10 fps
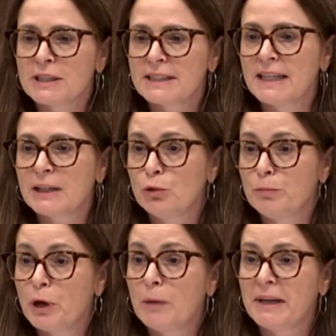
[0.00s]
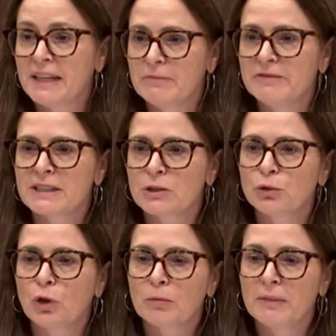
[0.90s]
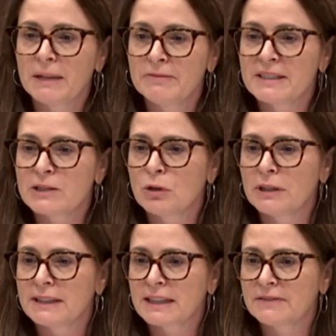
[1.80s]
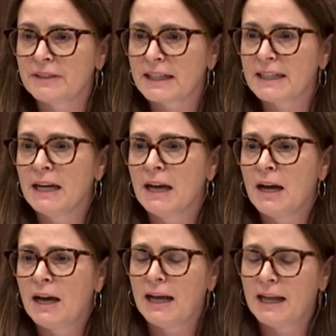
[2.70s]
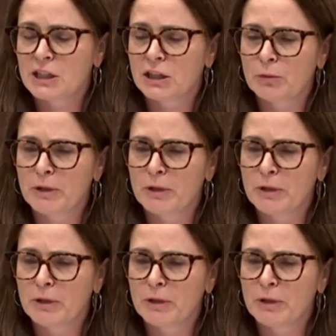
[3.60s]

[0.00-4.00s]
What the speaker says: Thank you very much for the question. That does not include Ms. Visser.